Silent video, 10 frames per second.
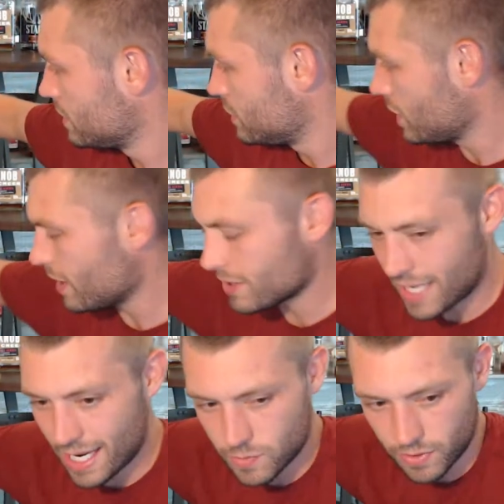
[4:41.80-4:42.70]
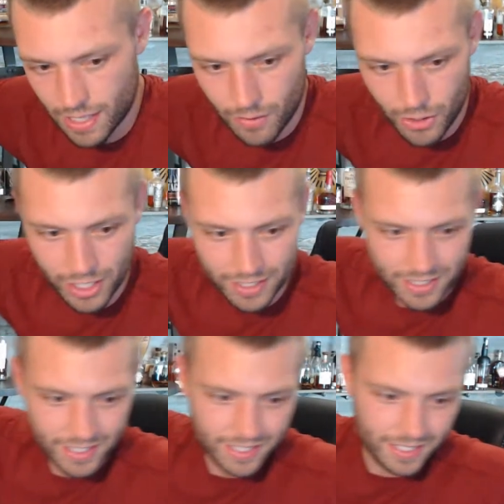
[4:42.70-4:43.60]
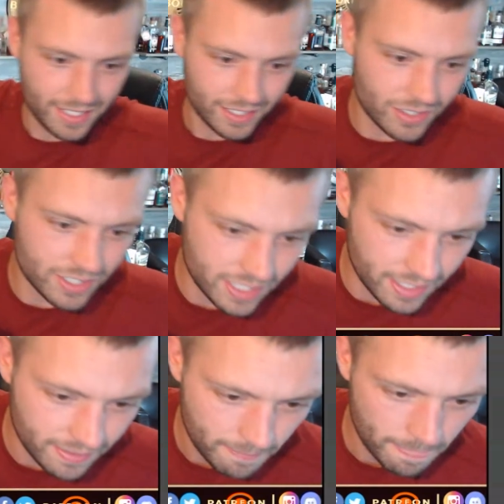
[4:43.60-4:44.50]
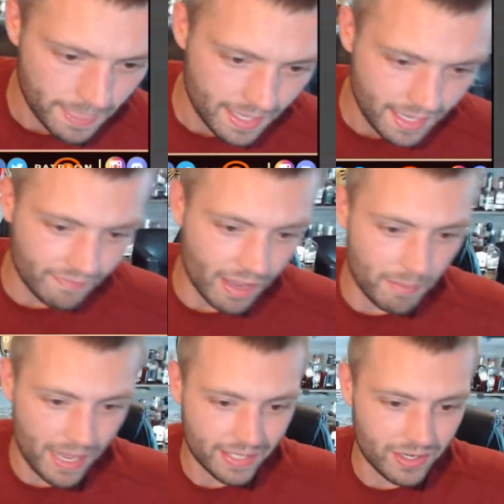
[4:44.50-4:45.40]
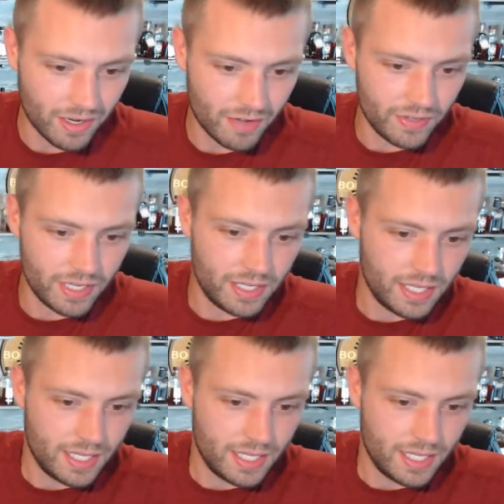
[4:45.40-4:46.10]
Charles Ashworth, how are you? Good to see you. I've got bad coffee